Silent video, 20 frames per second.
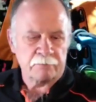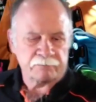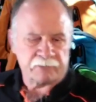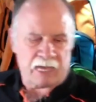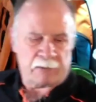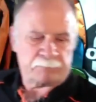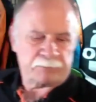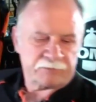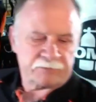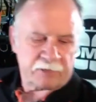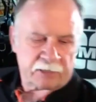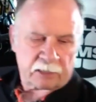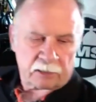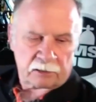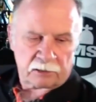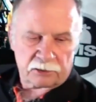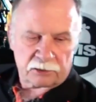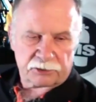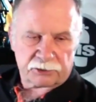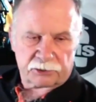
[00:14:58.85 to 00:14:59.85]
That
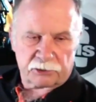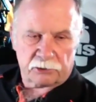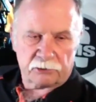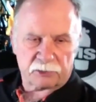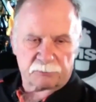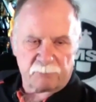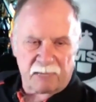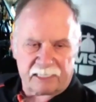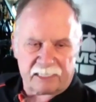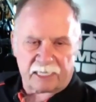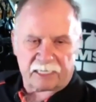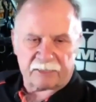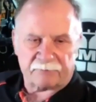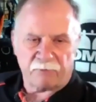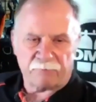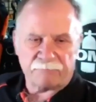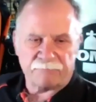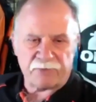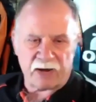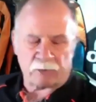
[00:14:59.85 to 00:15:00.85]
particular suit is made out of
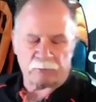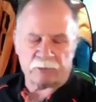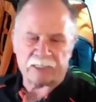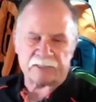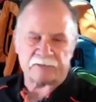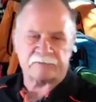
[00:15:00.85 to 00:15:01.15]
a very